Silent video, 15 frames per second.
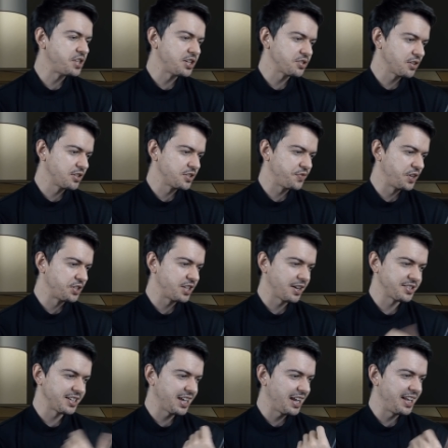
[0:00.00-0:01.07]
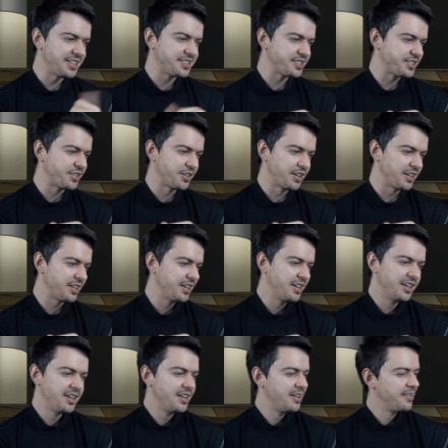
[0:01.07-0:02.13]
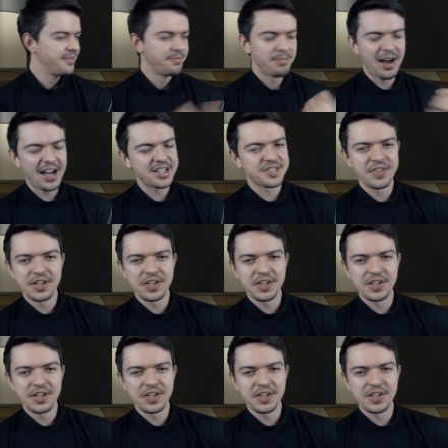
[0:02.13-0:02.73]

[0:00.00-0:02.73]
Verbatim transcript: Vegeta is going to just finish that, because again, he's just dirty. Maj